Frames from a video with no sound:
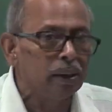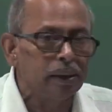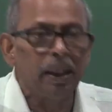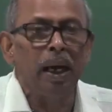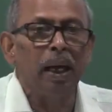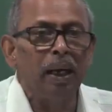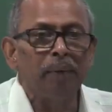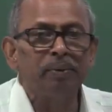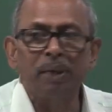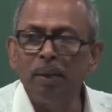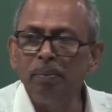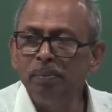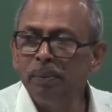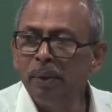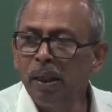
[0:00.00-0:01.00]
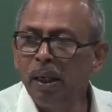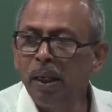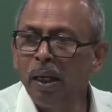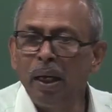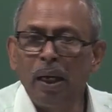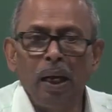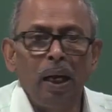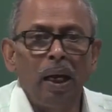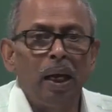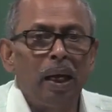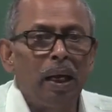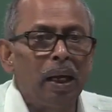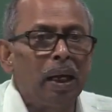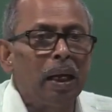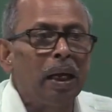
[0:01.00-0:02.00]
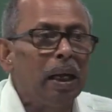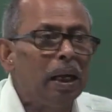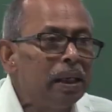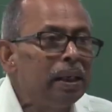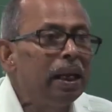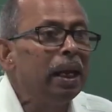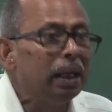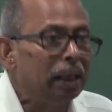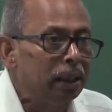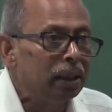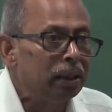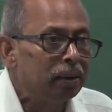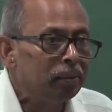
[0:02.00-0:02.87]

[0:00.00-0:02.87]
then I will have some heat gain,